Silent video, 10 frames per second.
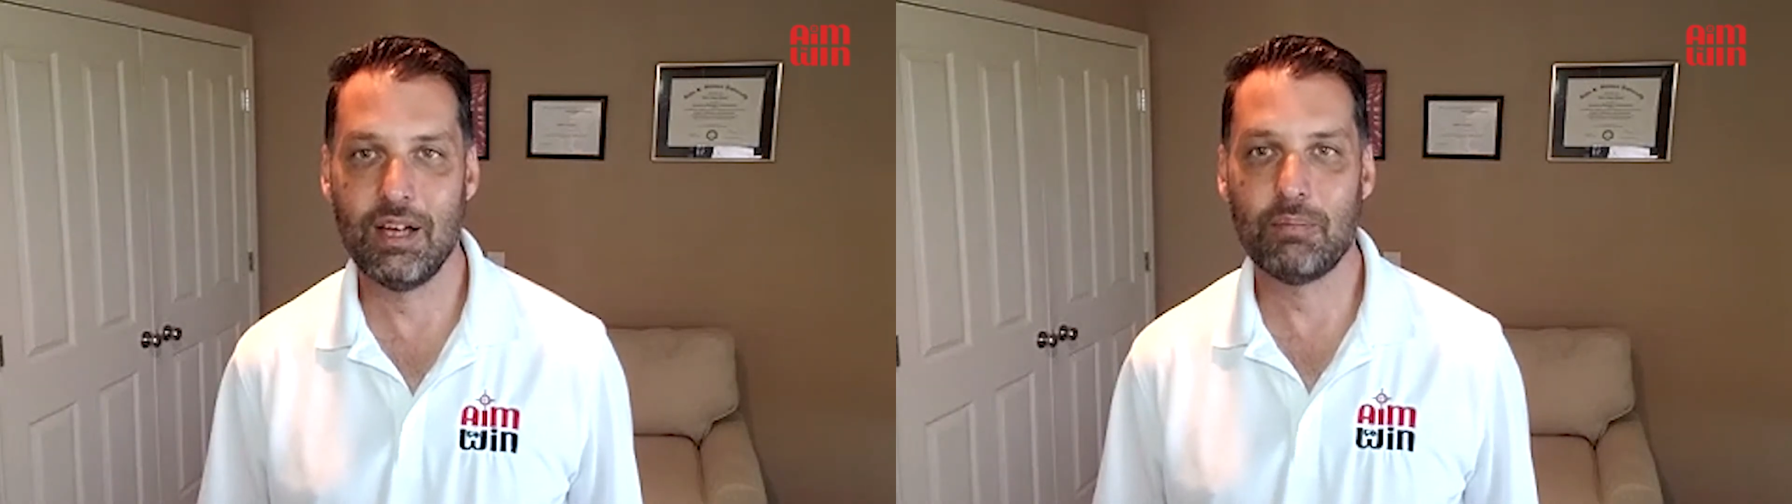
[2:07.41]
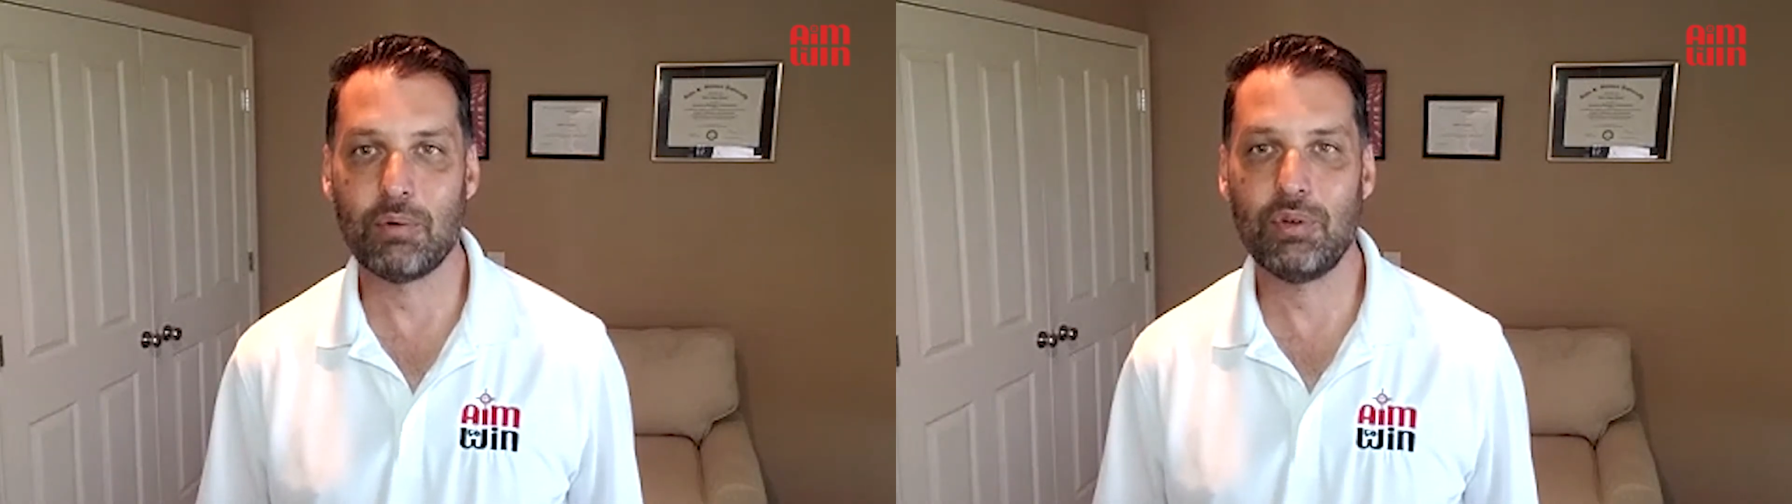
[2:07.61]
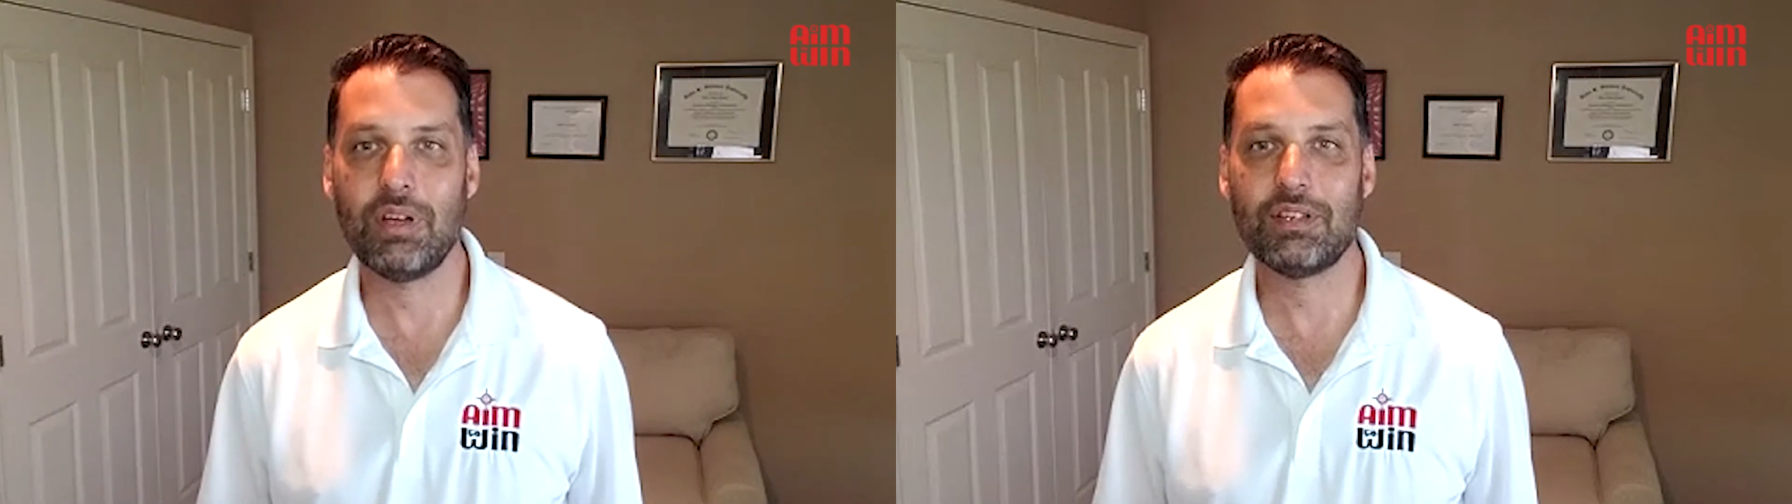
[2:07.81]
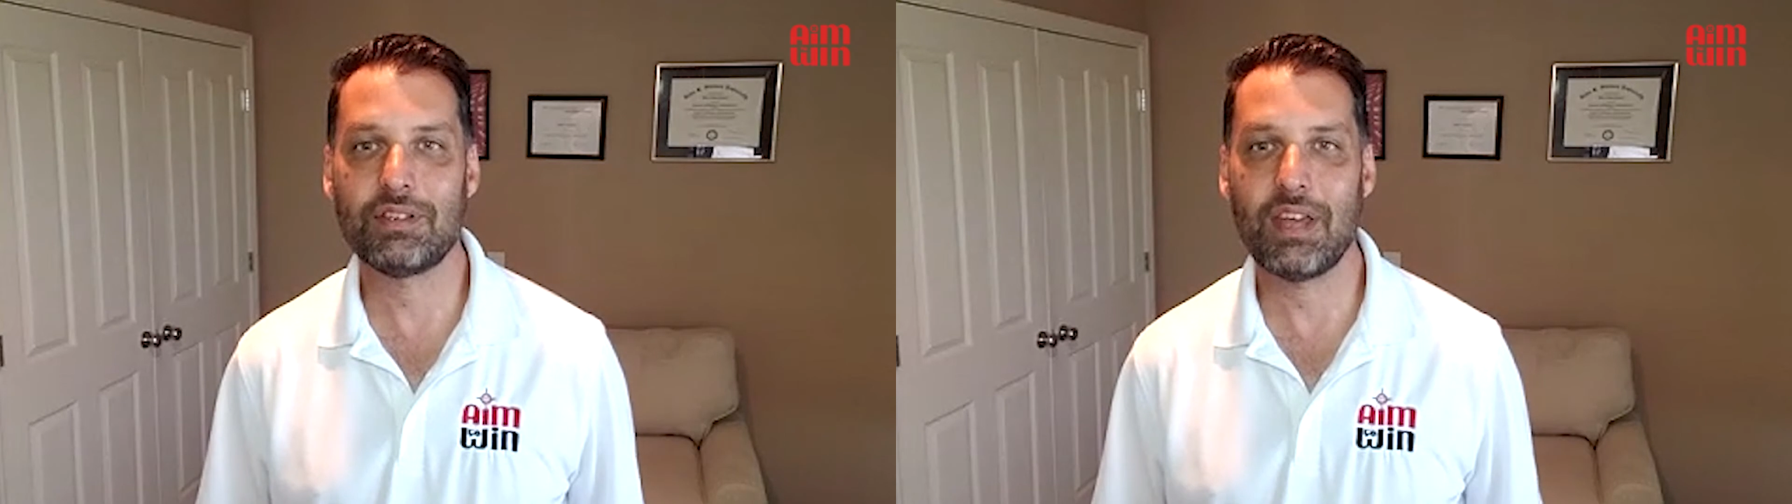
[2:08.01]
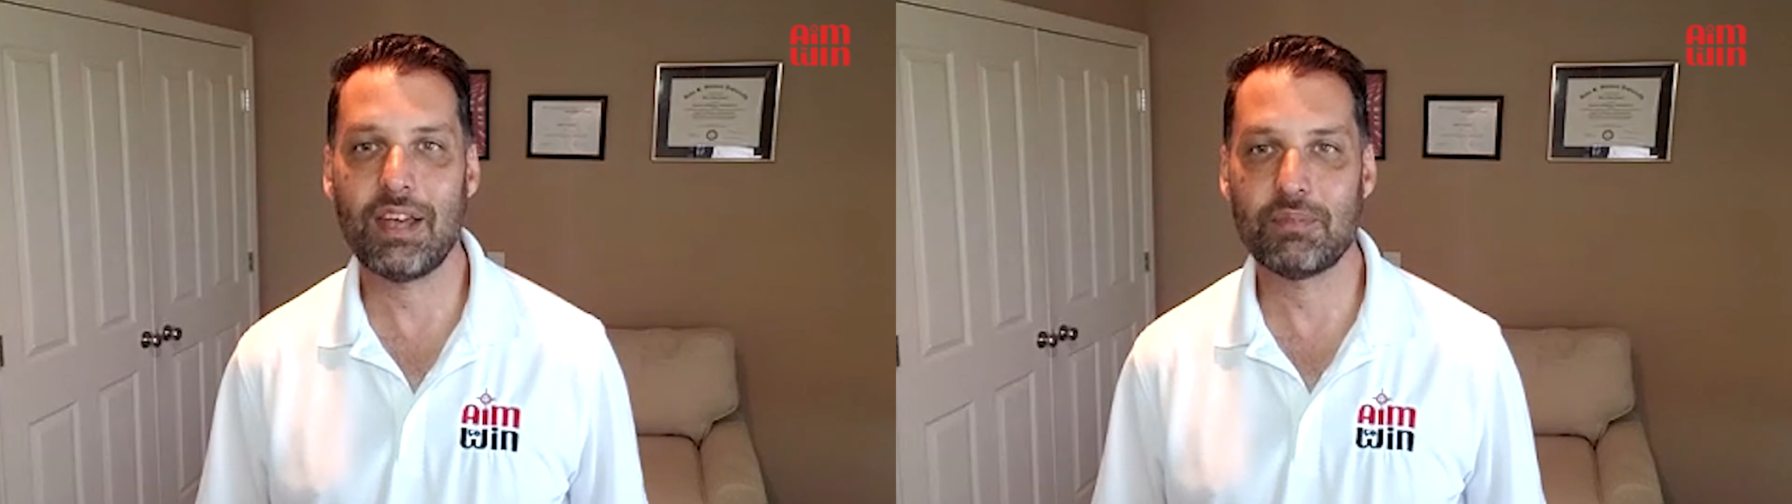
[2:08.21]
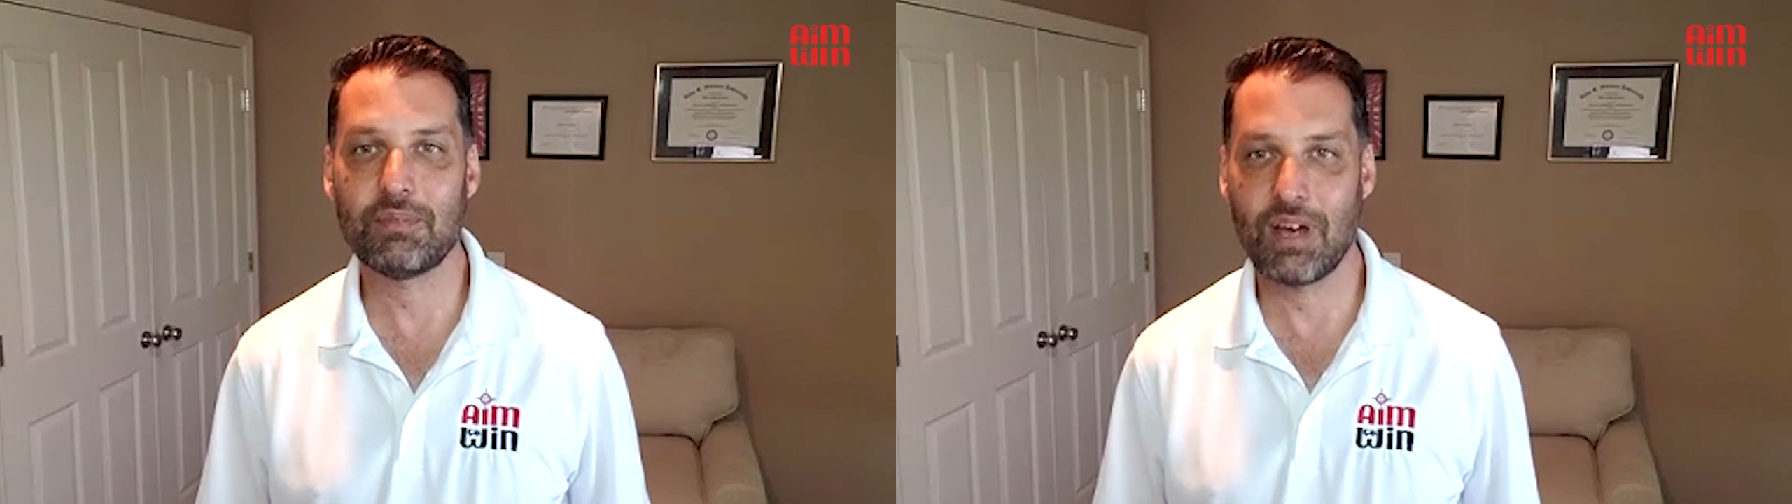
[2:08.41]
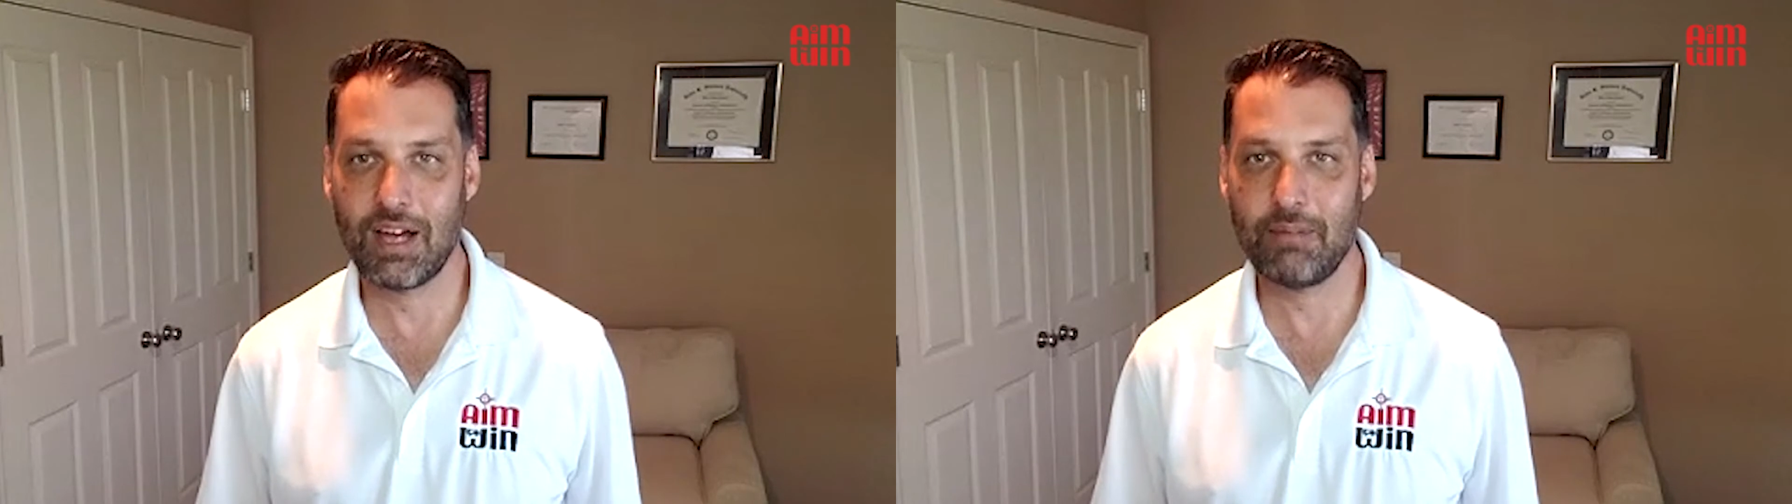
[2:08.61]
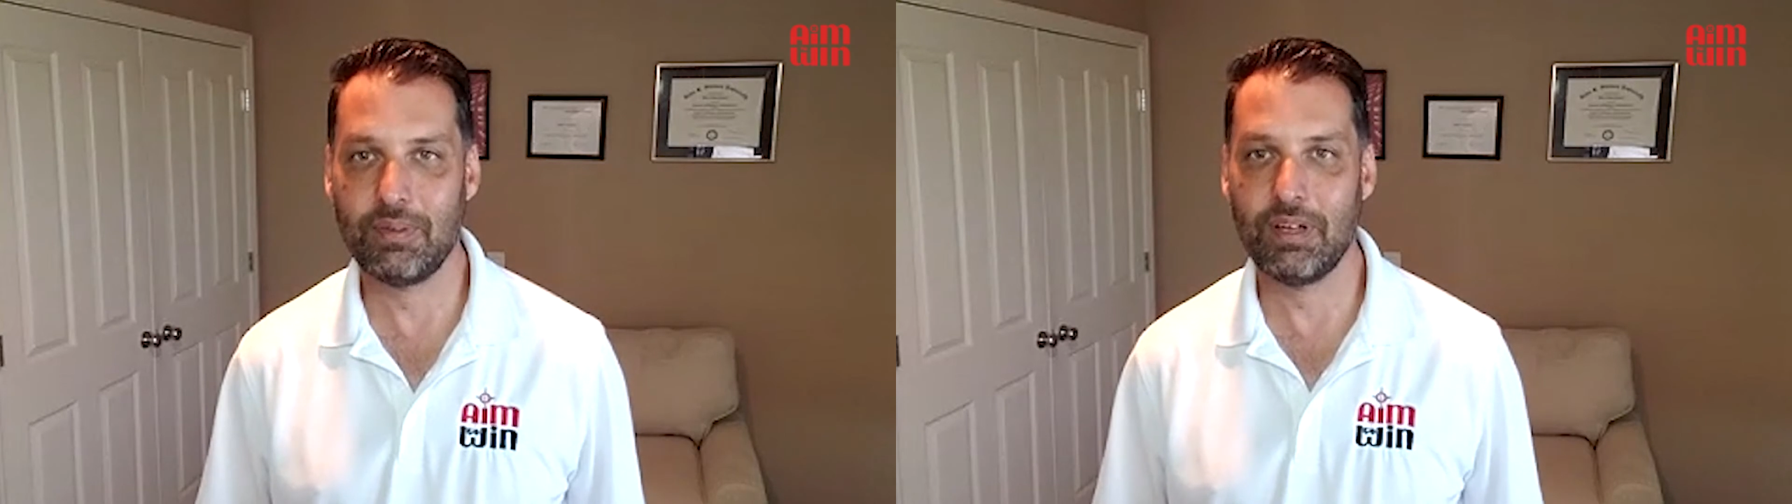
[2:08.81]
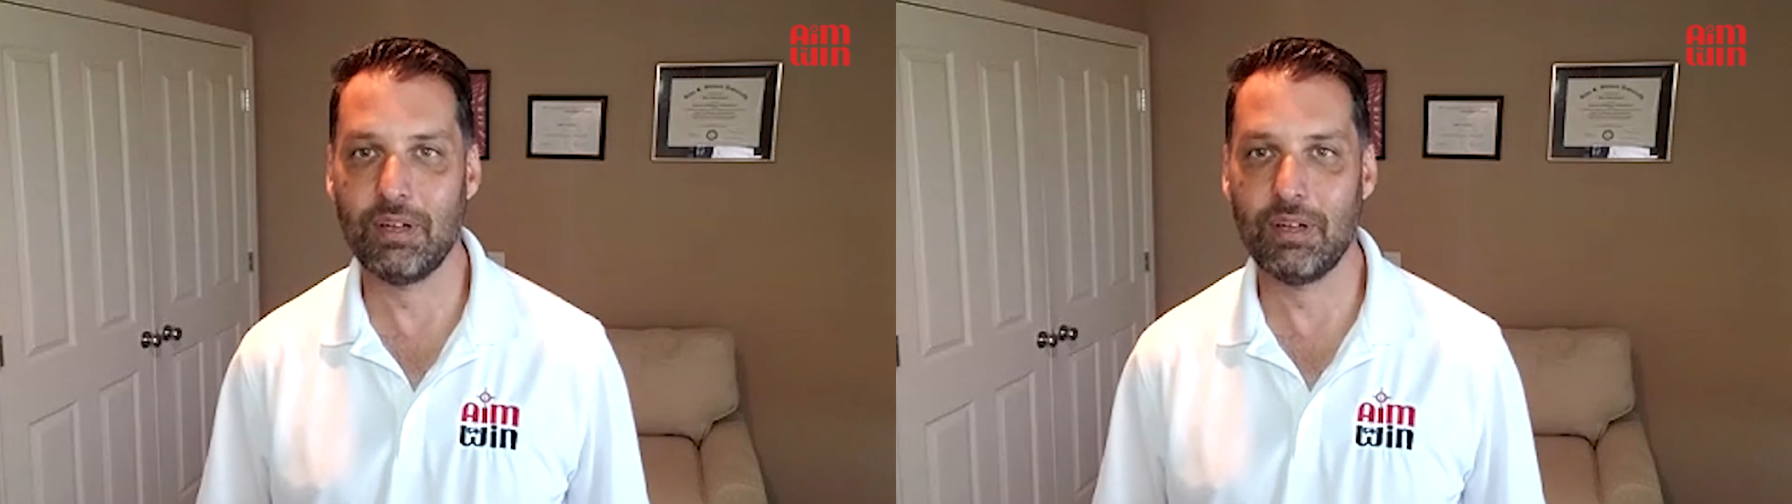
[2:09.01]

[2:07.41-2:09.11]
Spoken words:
But really just take some time